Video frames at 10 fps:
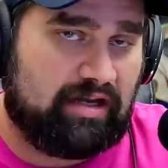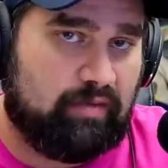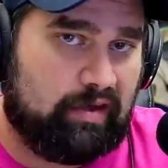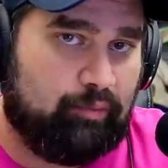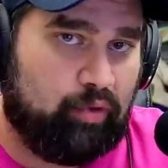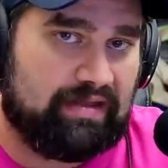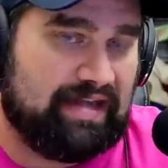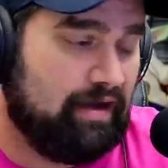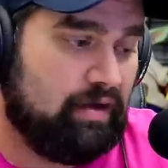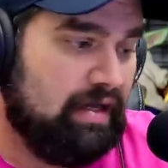documentary points
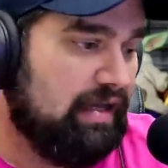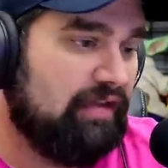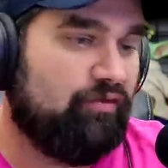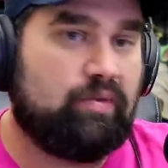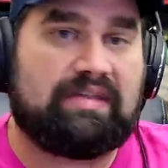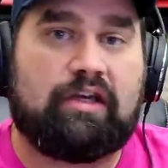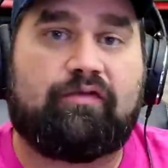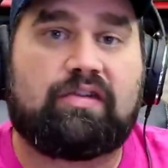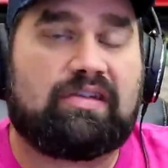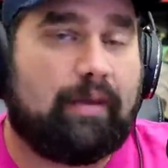out, if it was there
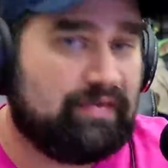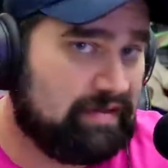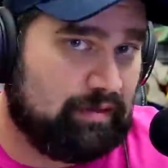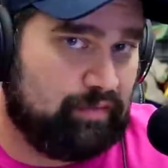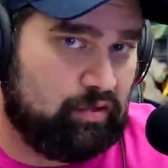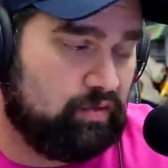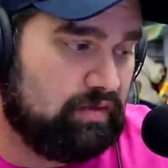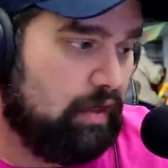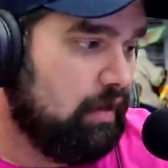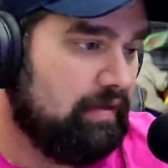for substance abuse,